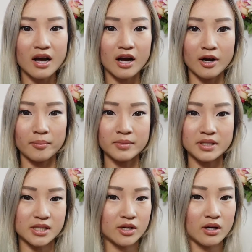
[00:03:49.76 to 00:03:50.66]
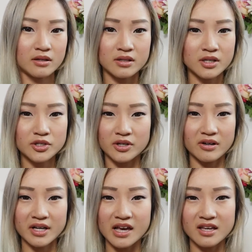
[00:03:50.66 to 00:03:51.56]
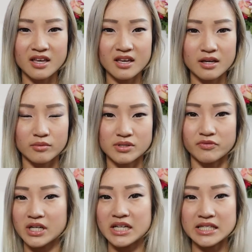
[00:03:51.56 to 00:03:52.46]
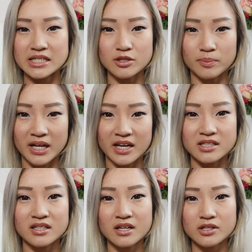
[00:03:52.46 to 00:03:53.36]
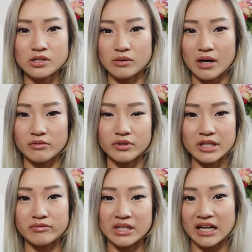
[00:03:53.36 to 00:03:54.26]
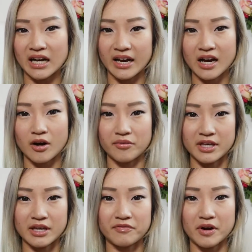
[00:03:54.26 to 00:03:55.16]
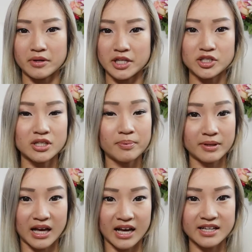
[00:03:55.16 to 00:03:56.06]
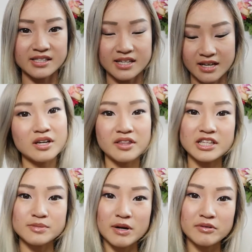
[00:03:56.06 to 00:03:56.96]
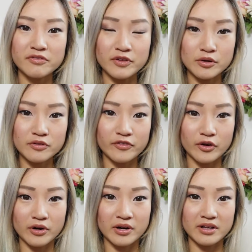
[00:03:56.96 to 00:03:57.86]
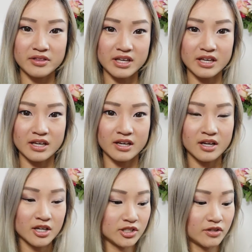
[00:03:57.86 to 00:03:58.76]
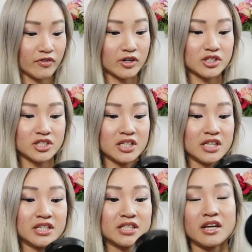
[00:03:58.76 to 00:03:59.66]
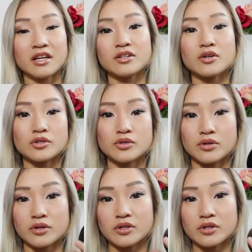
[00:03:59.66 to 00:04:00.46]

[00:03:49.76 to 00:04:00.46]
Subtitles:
it did not turn out cakey. It was really easy to blend, so I really like how the foundation applies. So yeah, that's my review for the Givenchy Teint Couture